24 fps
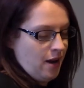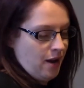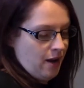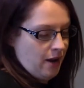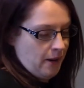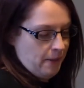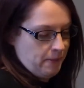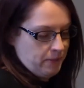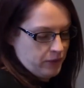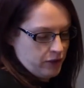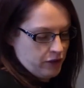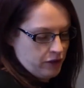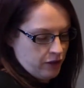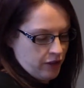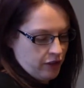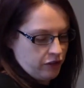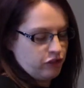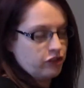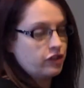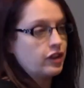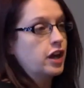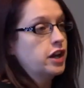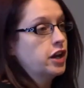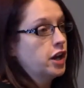So
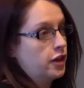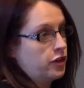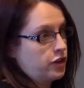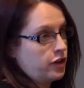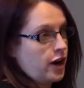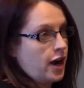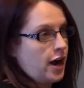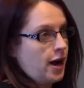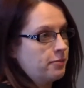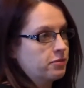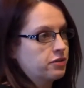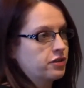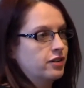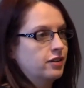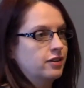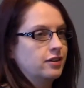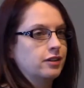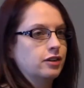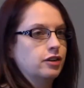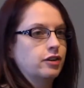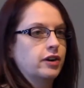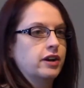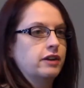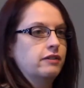that's another option.
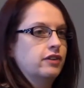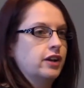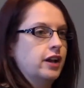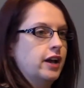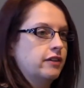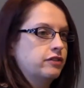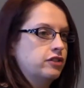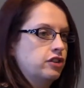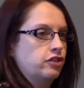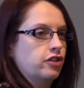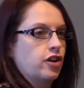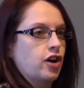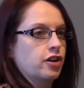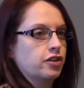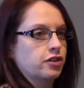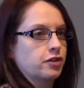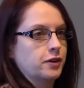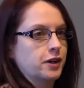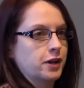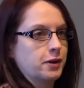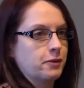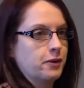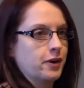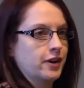You don't even have to talk
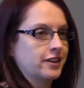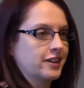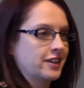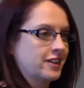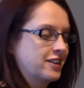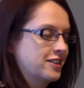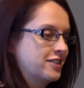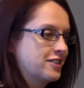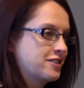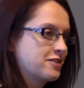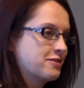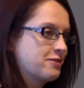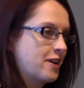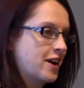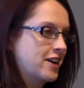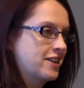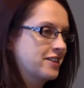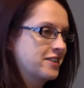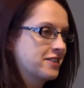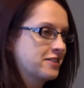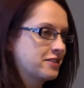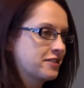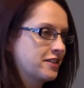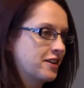to anyone. You can just
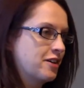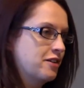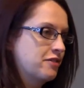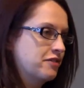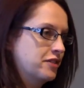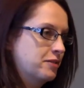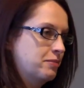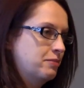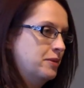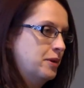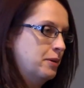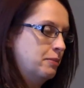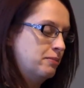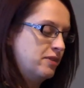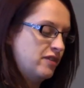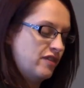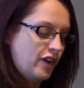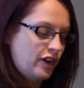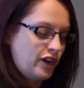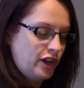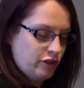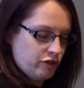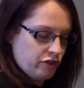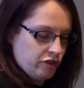write it yourself and be
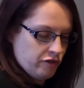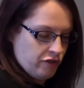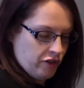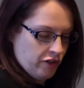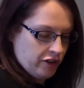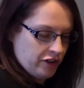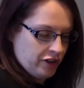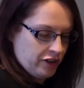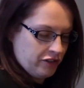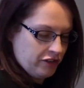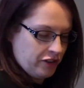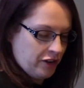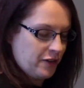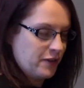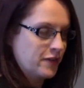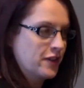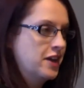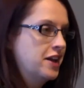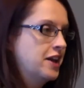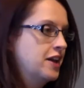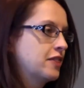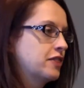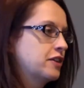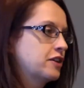very introverted. So
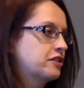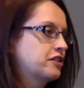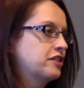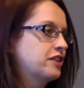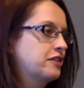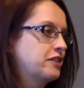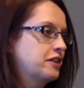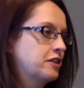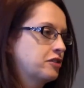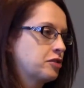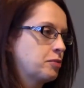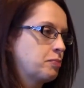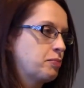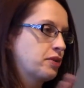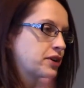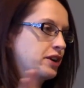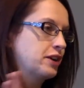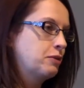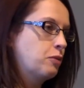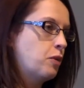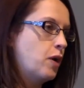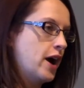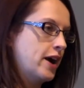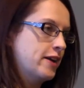there's a
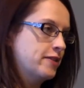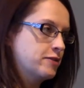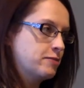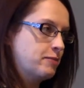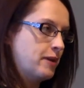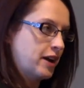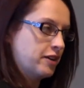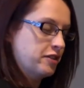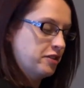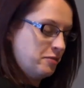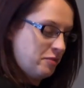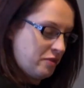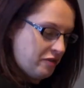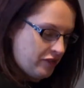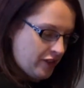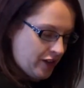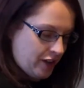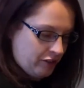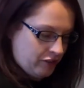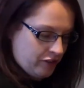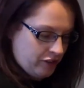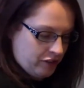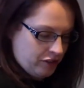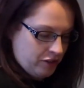pretty wide spectrum of
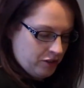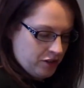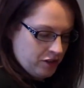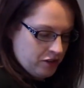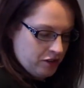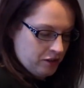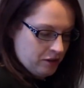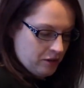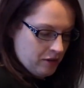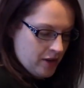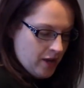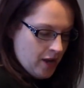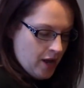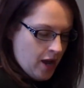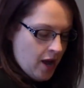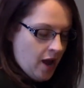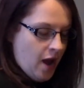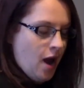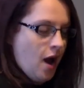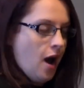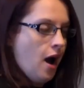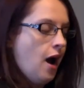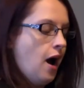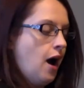things that you can do.
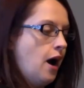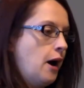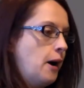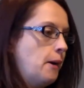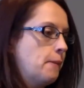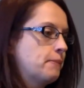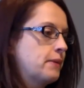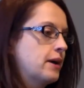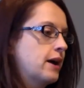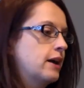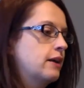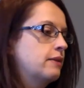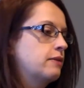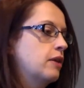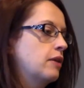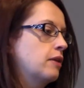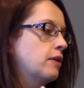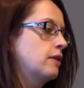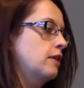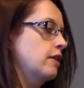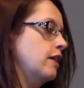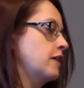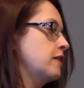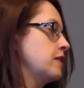A
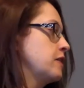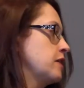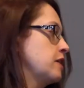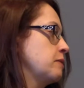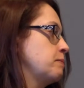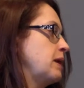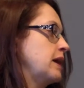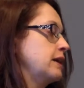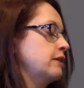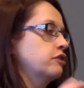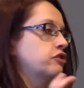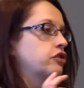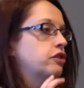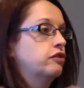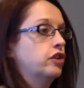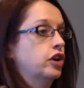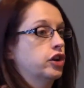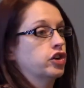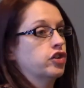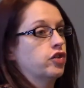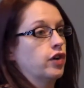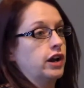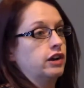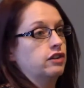lot of the panelists have
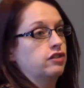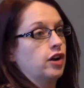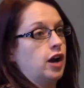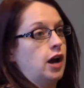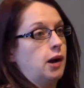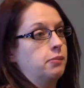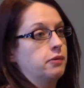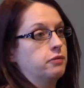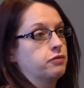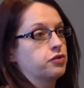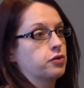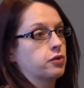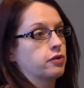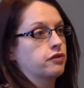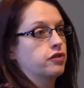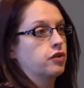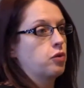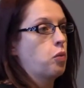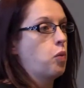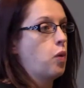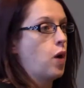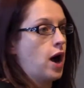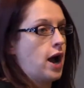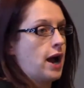done a great job of sort of
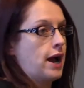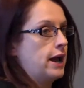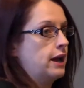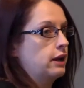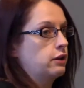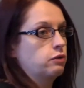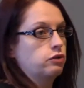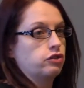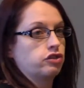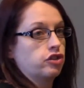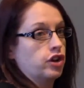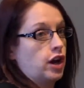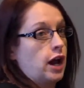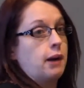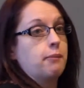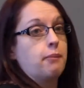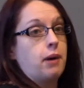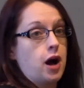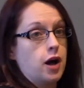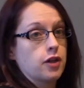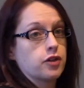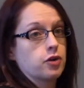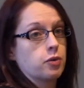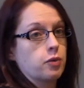the why should I
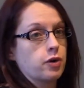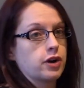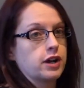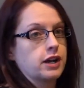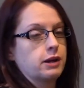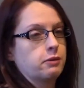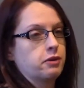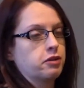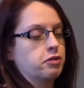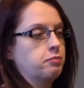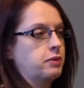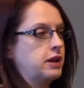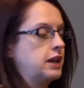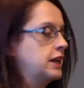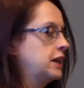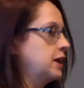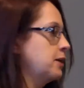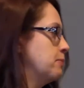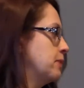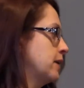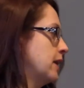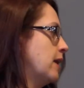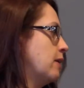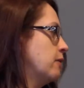bother working with
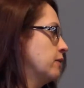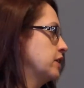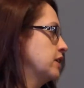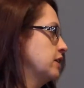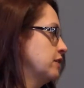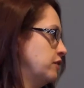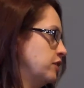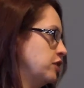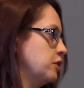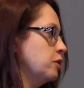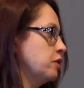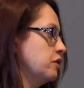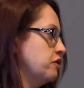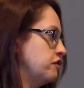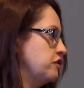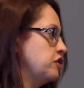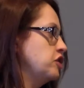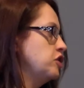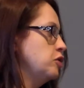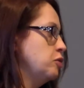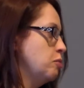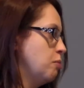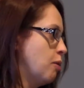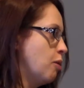media, but I'll give you a
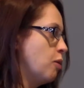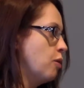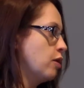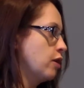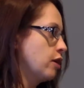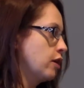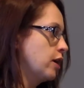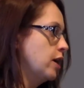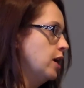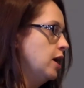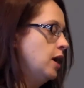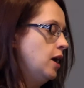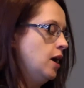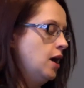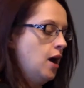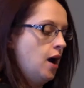few more